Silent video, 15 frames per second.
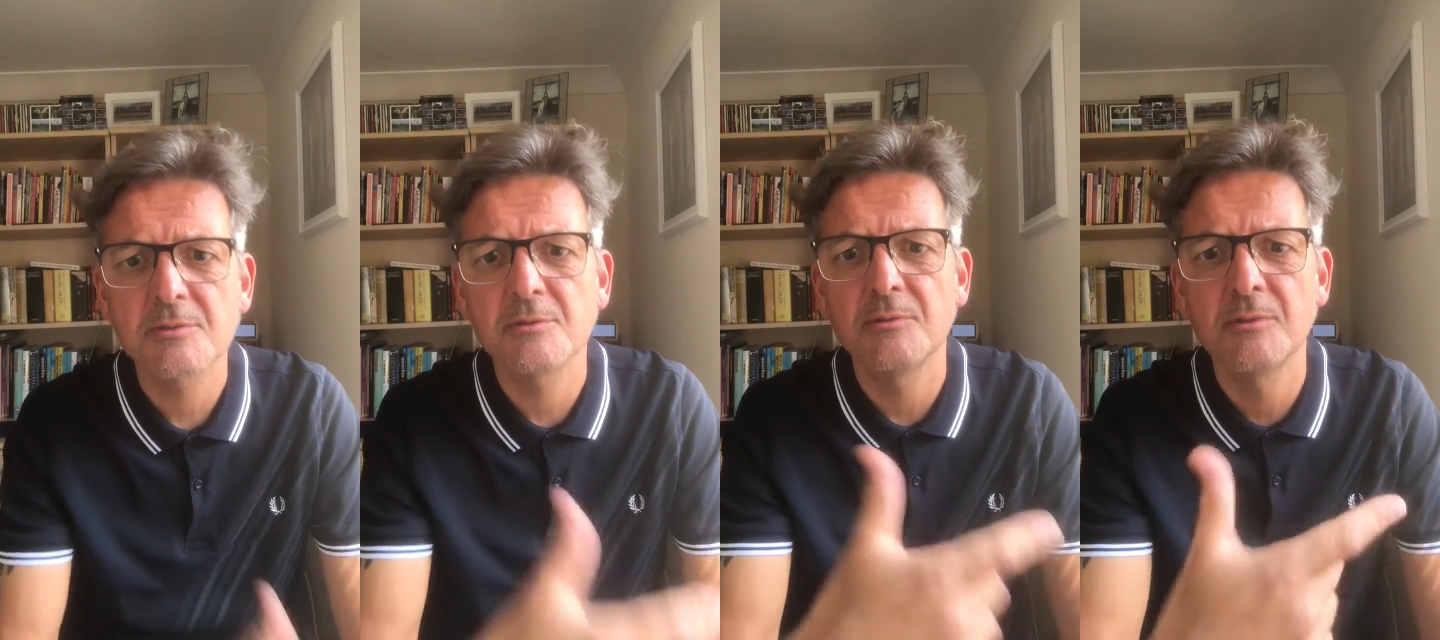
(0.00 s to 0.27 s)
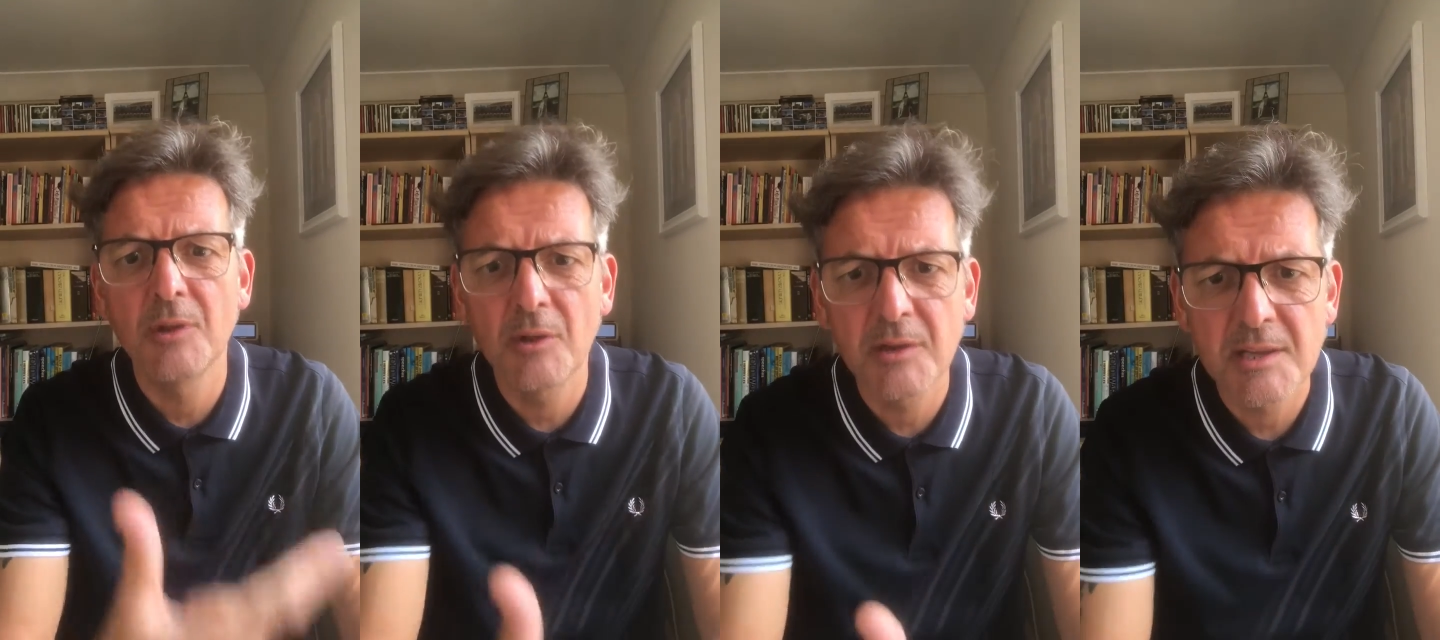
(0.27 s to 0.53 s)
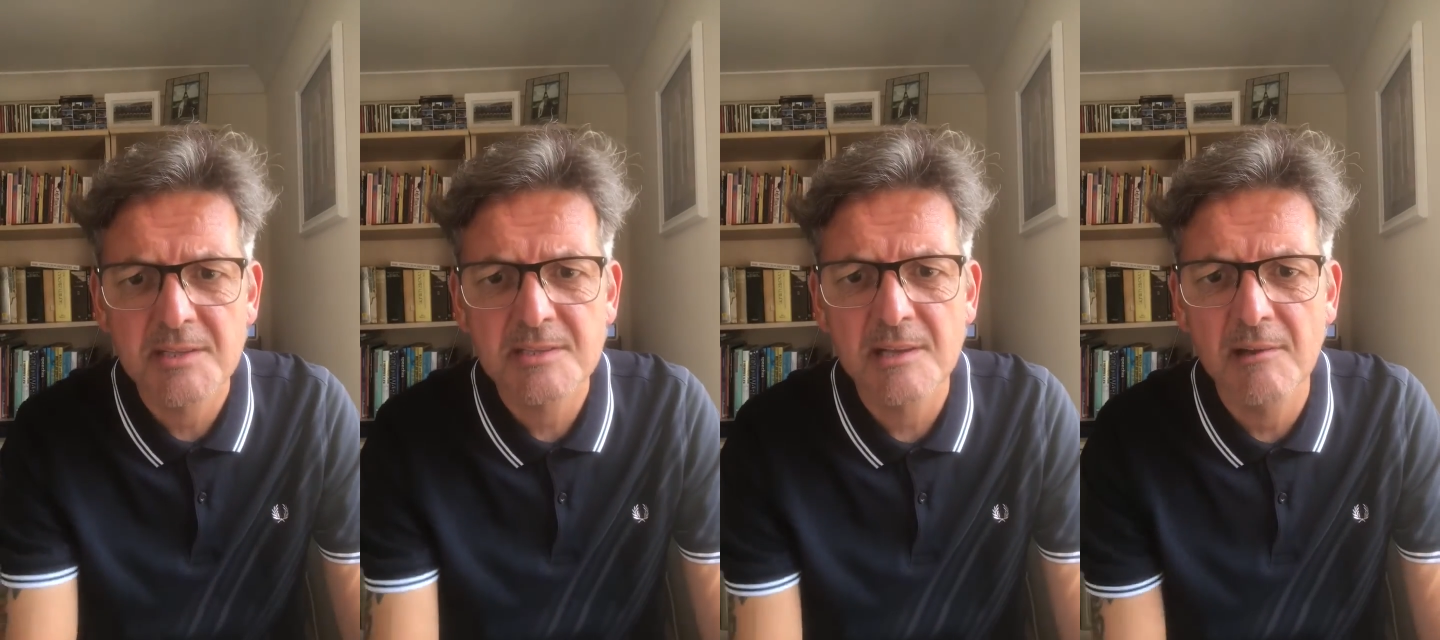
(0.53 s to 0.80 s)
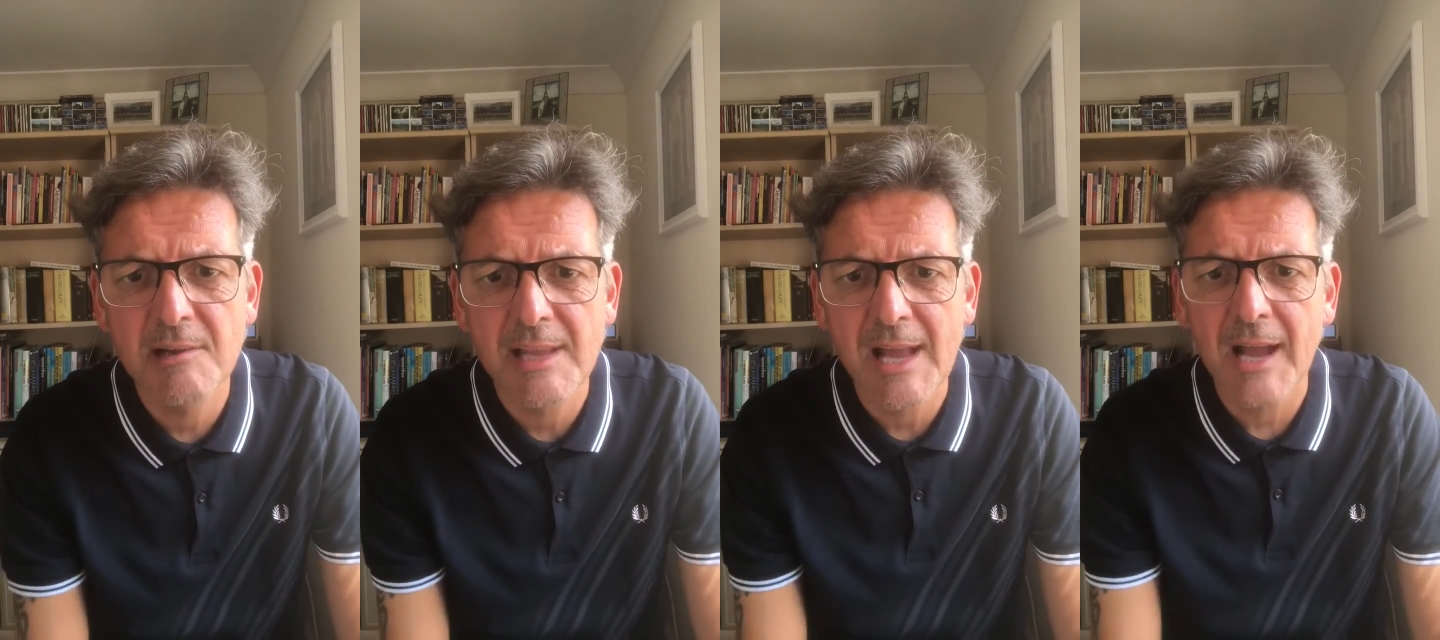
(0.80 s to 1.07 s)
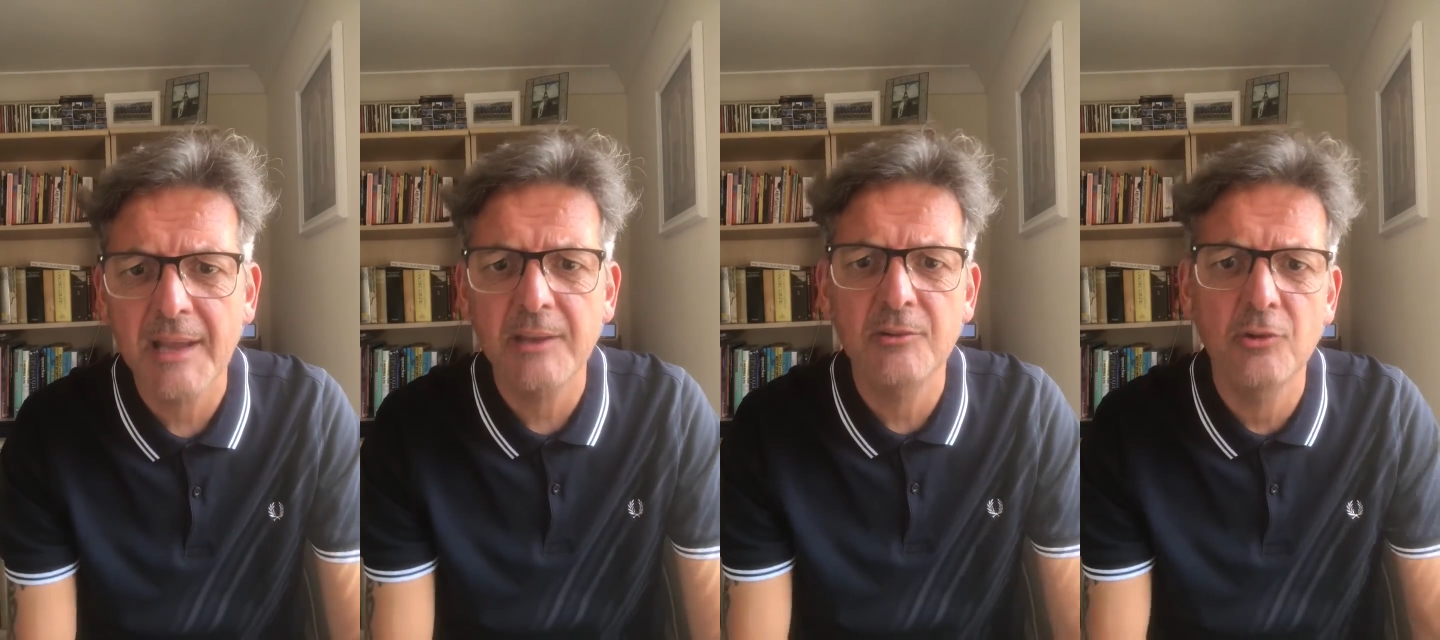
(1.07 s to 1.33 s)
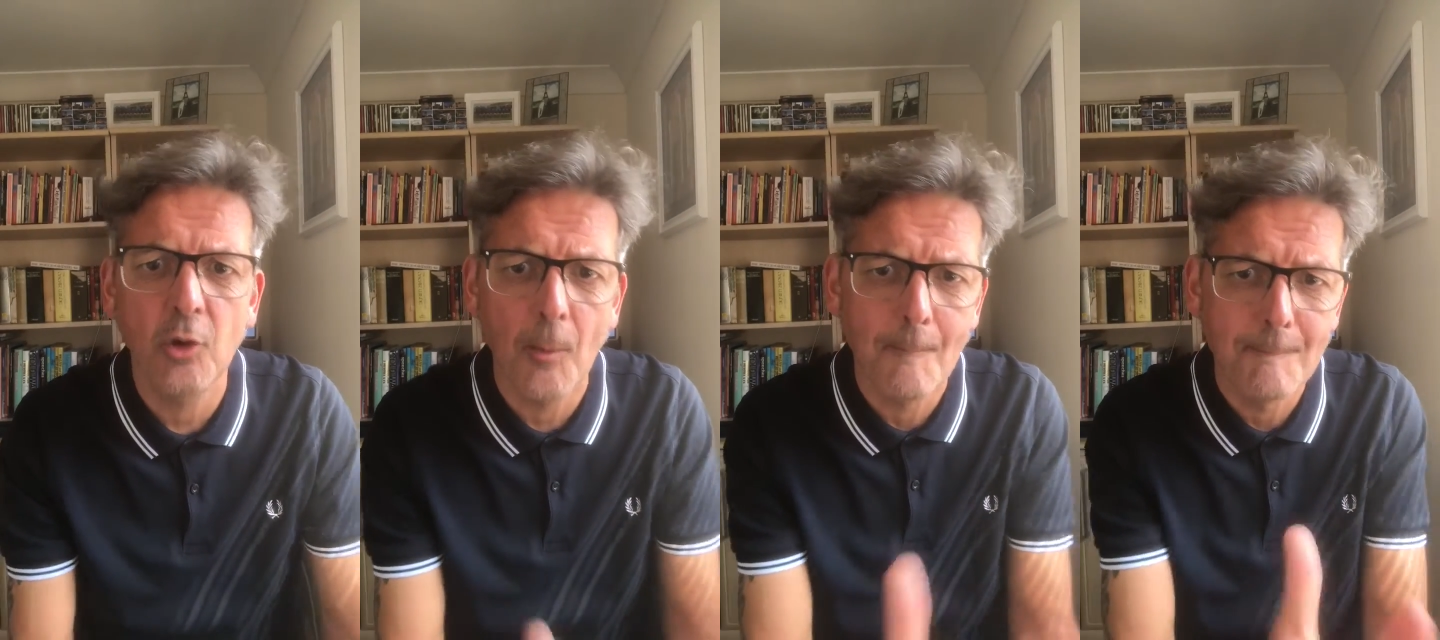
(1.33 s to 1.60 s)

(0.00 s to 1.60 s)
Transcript: or not necessarily accurate or